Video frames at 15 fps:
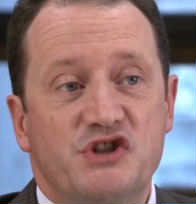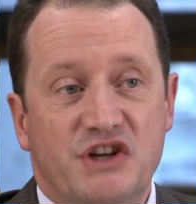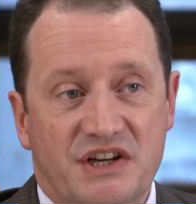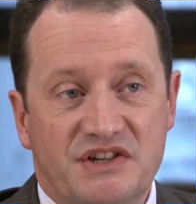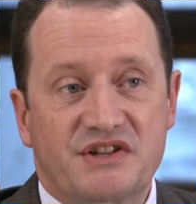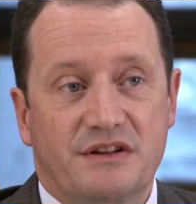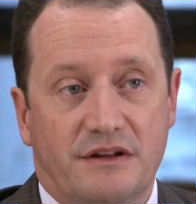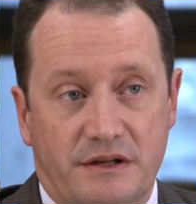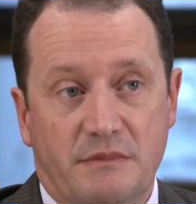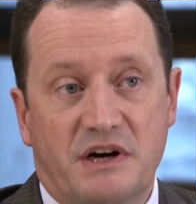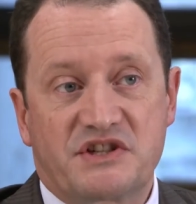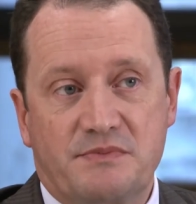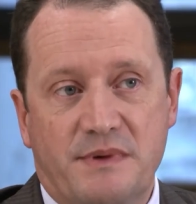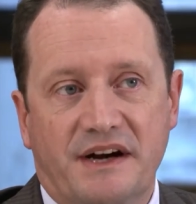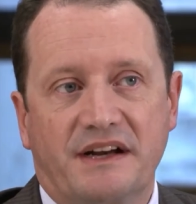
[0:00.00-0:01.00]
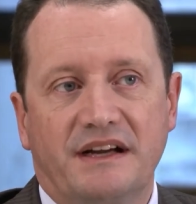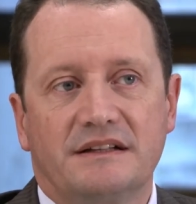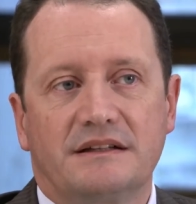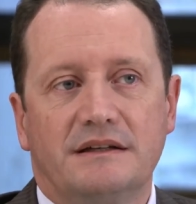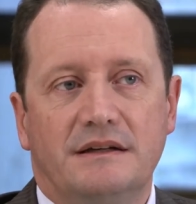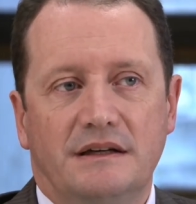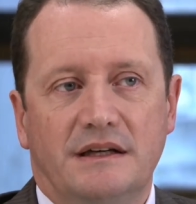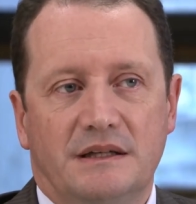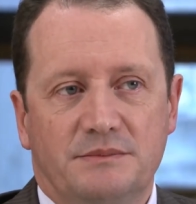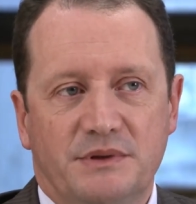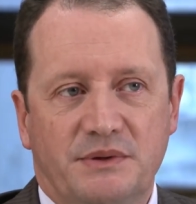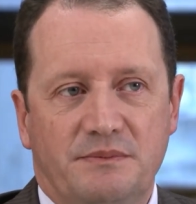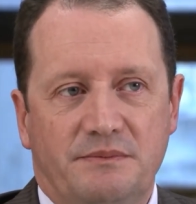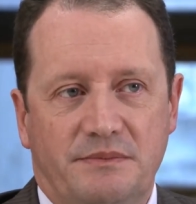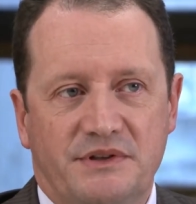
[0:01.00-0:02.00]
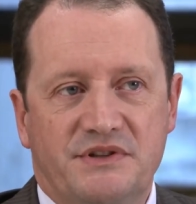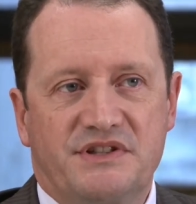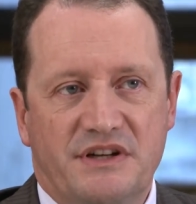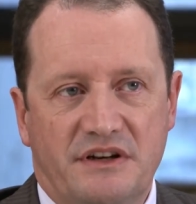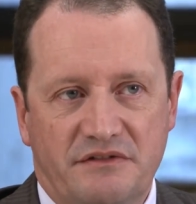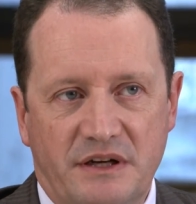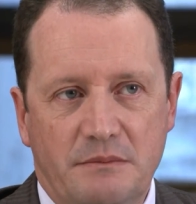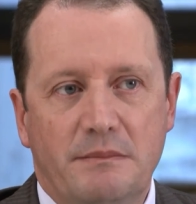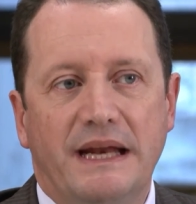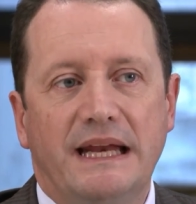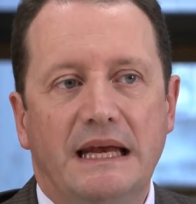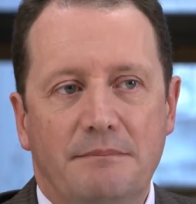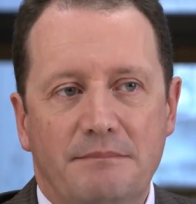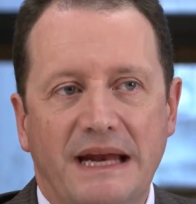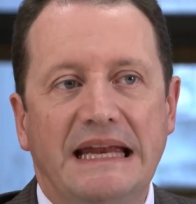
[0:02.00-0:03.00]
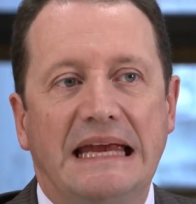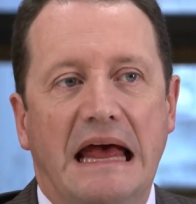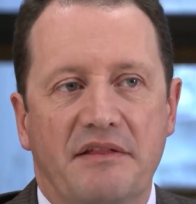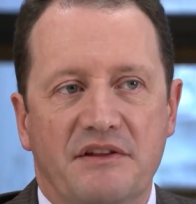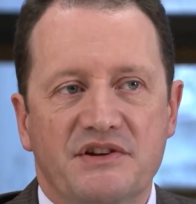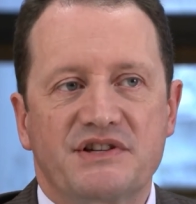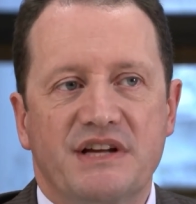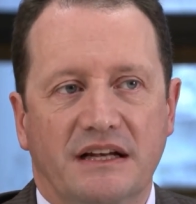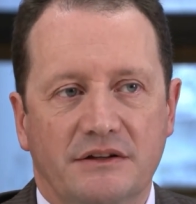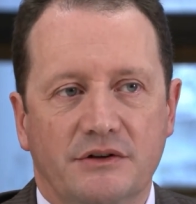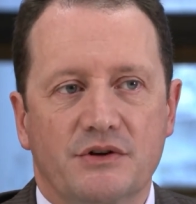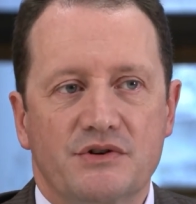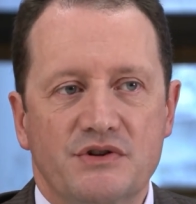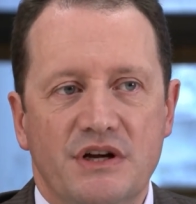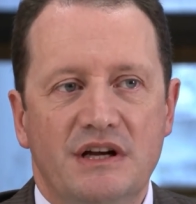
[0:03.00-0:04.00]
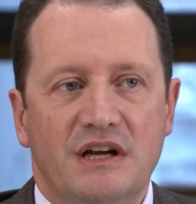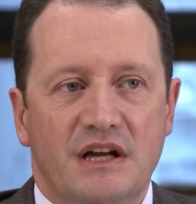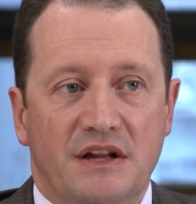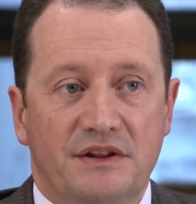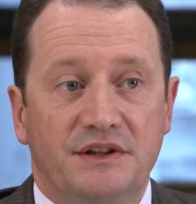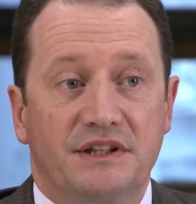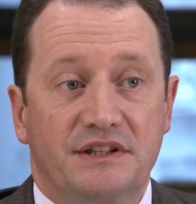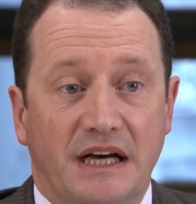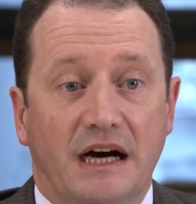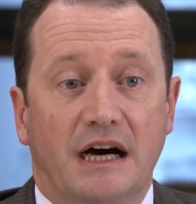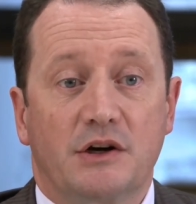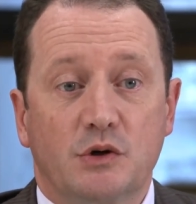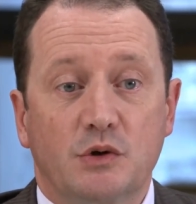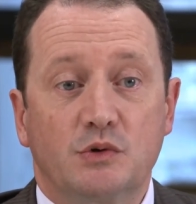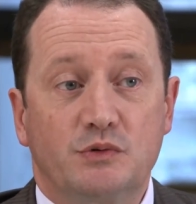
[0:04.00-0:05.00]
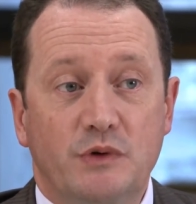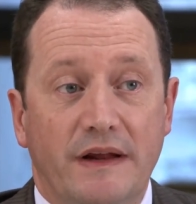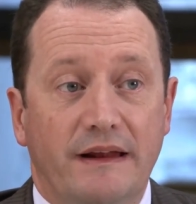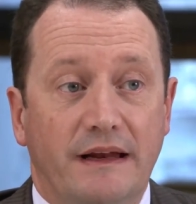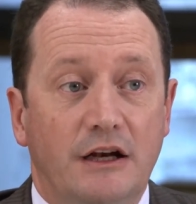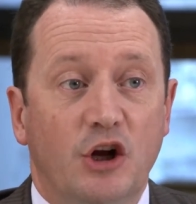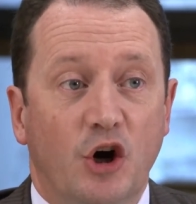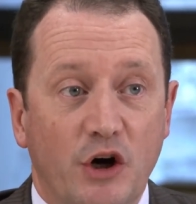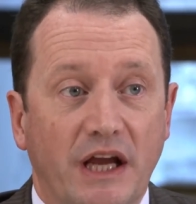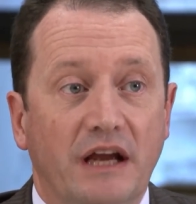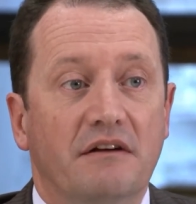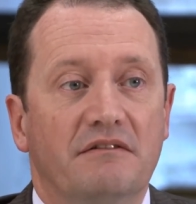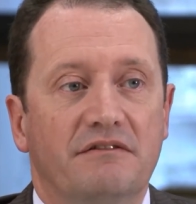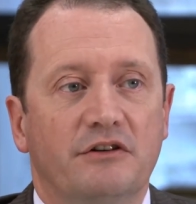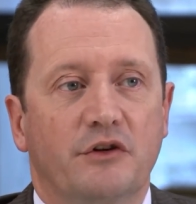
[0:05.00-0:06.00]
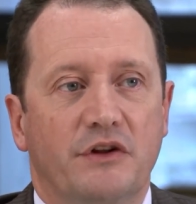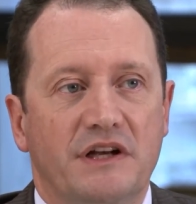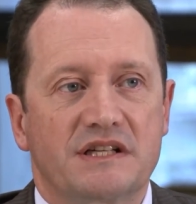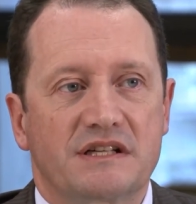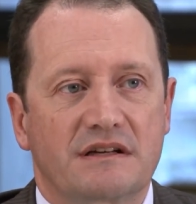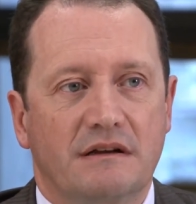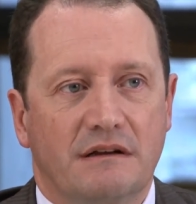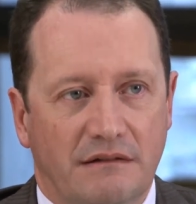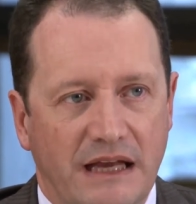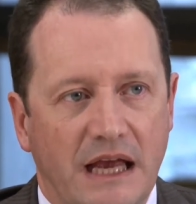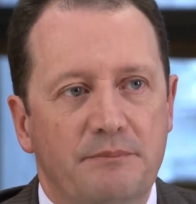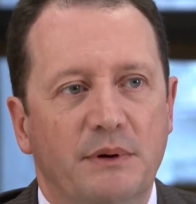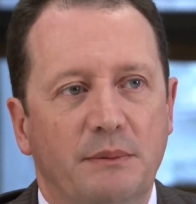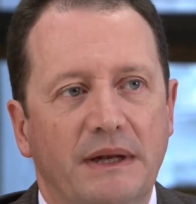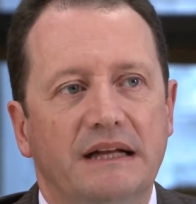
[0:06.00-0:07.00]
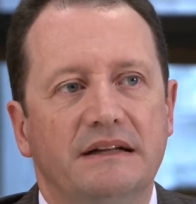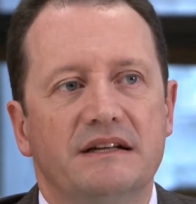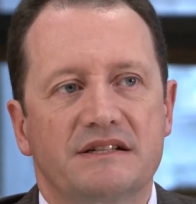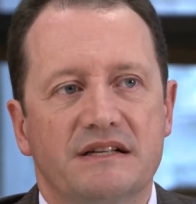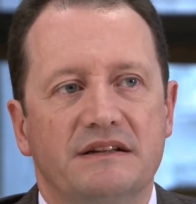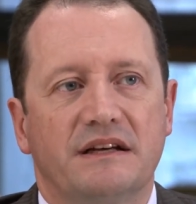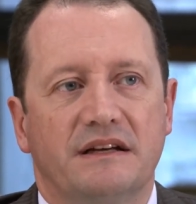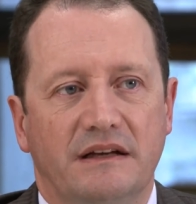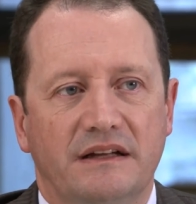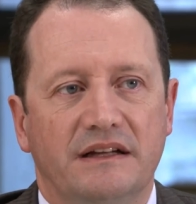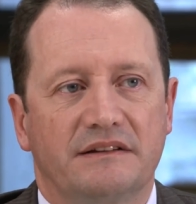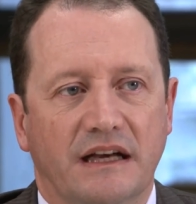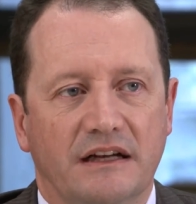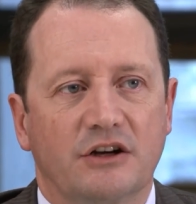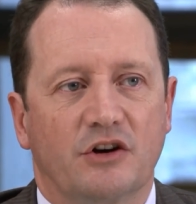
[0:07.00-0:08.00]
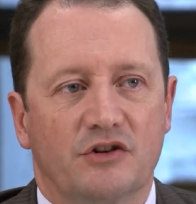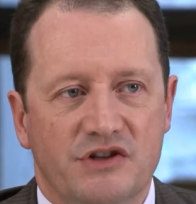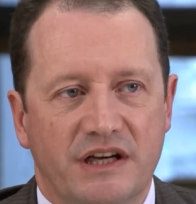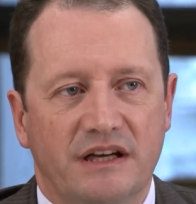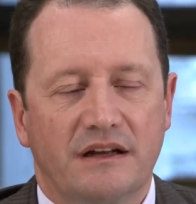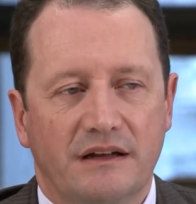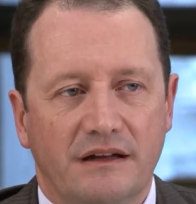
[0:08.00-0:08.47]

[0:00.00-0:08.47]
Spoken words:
just the mass market, but serving many other sectors that are already longing for these capabilities in the technology.